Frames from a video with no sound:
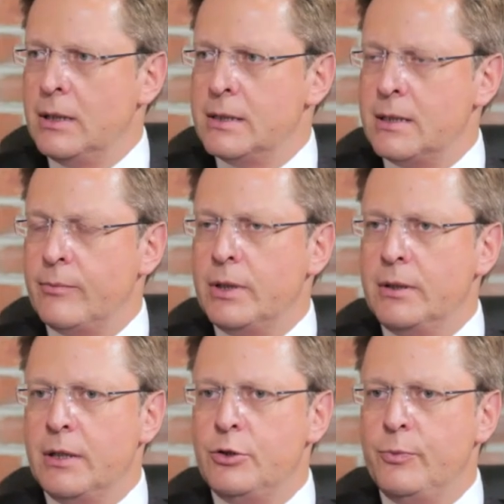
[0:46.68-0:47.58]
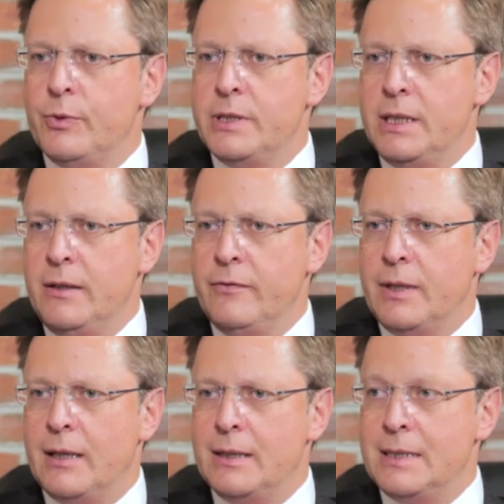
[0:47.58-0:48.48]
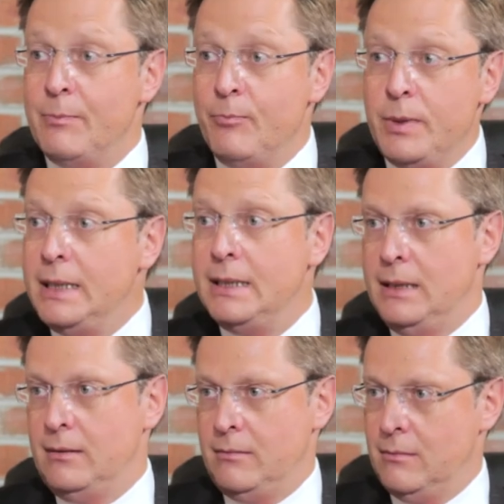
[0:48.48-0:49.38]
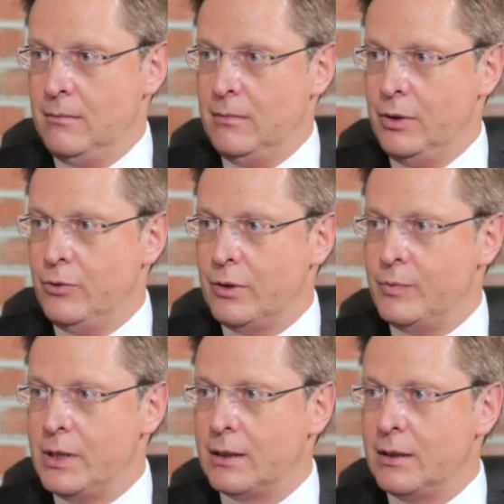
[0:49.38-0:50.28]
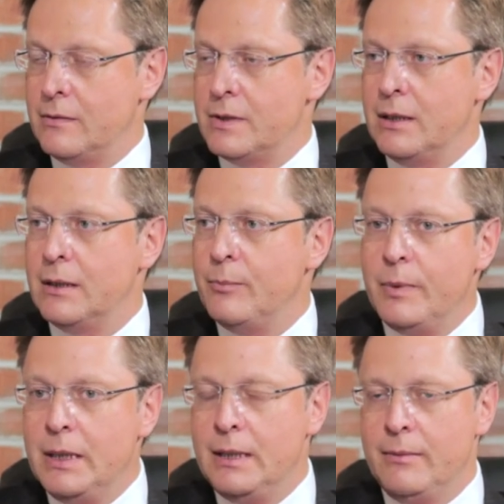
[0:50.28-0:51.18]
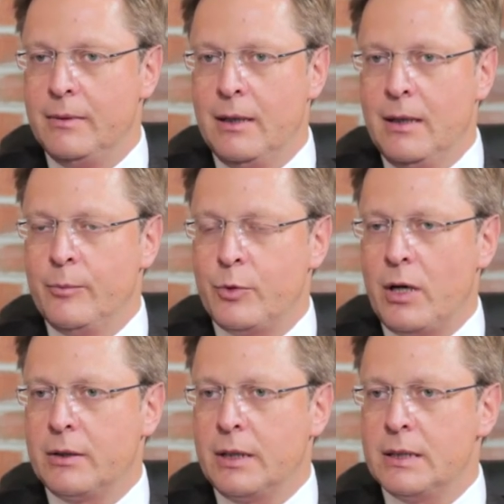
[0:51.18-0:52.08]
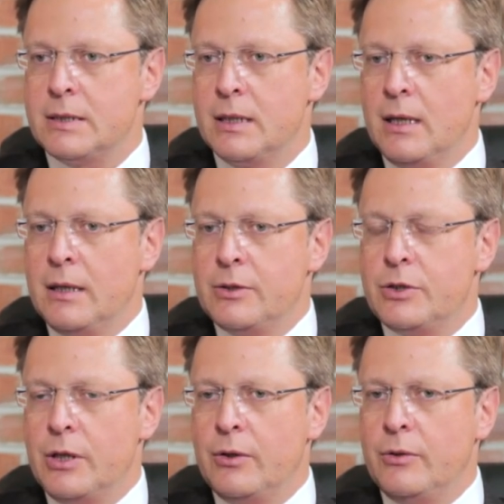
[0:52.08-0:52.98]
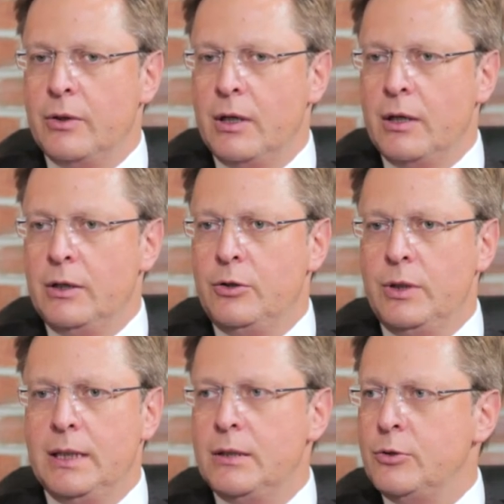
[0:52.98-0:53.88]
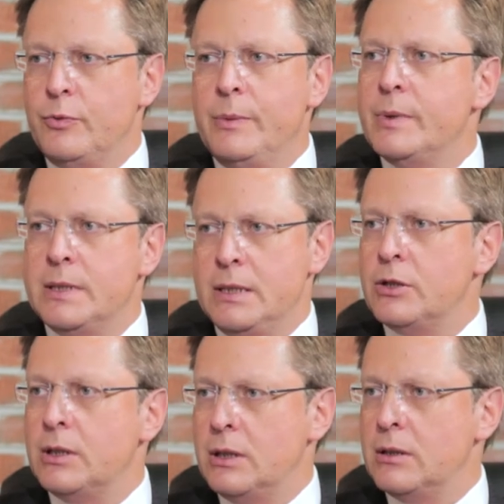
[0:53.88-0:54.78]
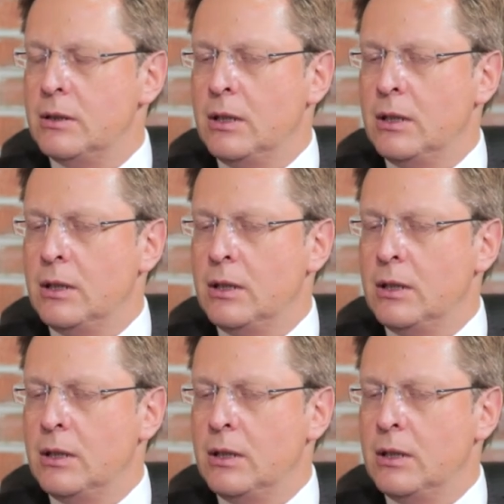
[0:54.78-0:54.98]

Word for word: something that you perceive that is impeding your objectives and impeding progress. So you needed to reposition it.